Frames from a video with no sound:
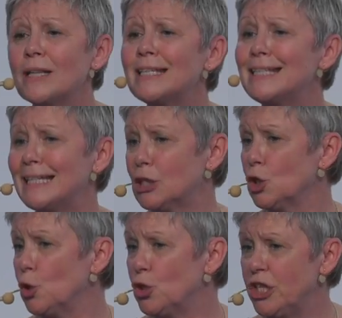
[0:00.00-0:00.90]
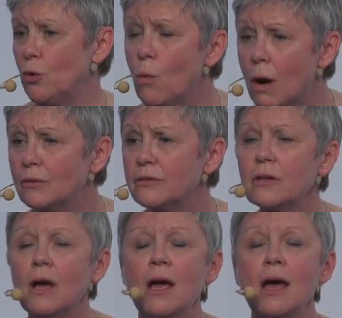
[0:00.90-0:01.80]
What Technology
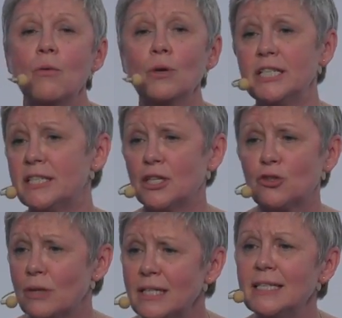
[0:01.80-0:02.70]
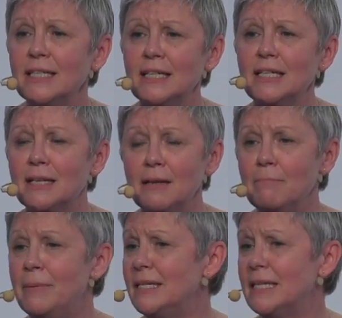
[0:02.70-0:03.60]
Wants. What is interesting is
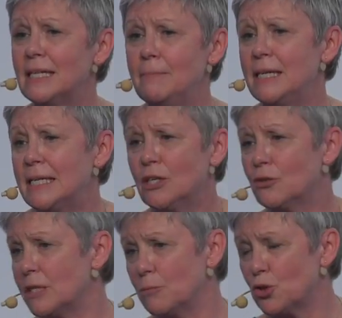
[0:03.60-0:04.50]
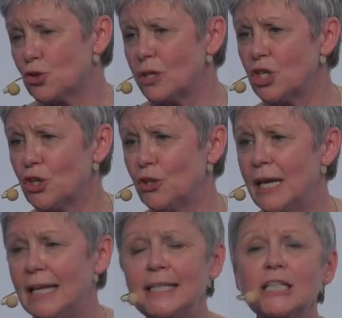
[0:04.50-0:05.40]
basically making the
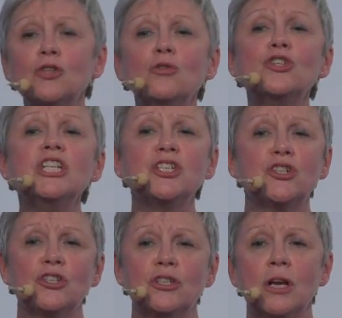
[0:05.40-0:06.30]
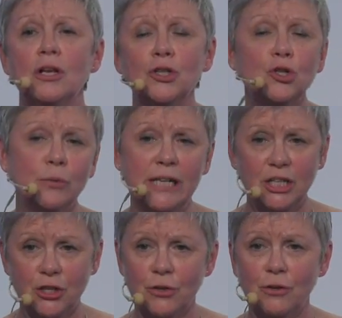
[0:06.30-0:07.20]
demonstration A technology is just the
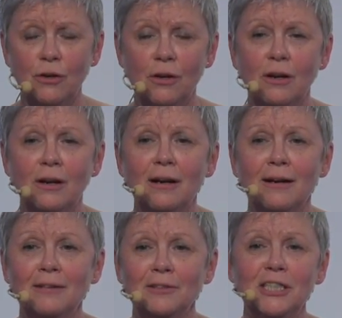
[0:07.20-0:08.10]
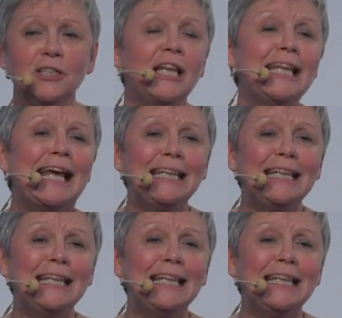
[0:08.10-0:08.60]
creator, the